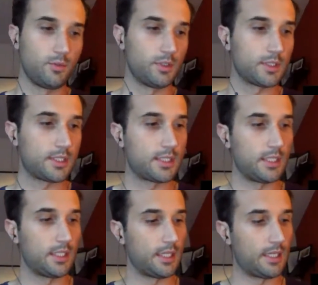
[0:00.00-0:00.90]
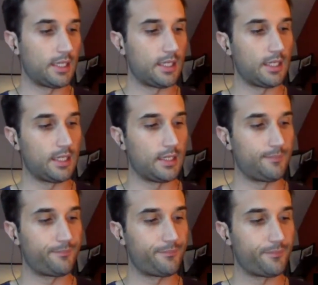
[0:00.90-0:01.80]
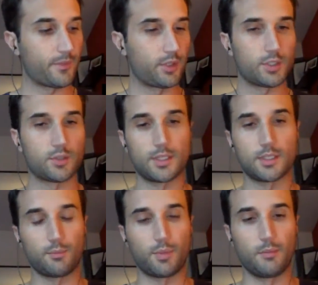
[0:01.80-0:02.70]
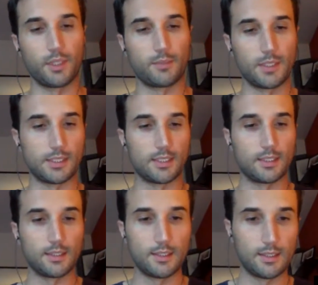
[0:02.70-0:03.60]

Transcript: will see just so it's not public, basically.